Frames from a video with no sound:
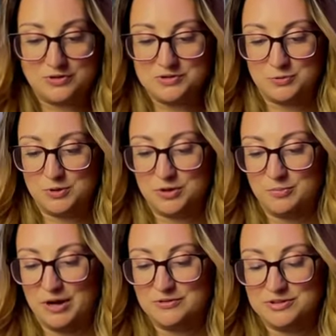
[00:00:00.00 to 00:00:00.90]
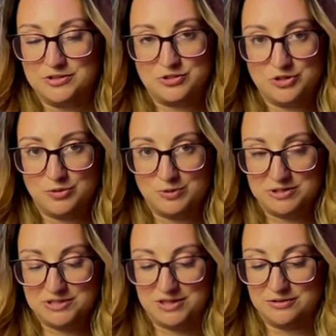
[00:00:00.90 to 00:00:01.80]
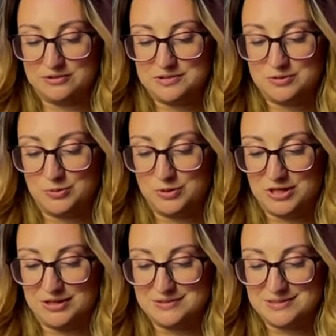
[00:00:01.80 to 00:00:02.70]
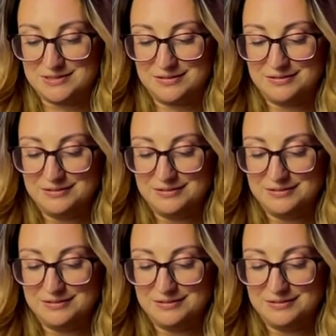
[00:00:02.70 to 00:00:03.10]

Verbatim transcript: so we are bound and determined to get the Slow Kings in.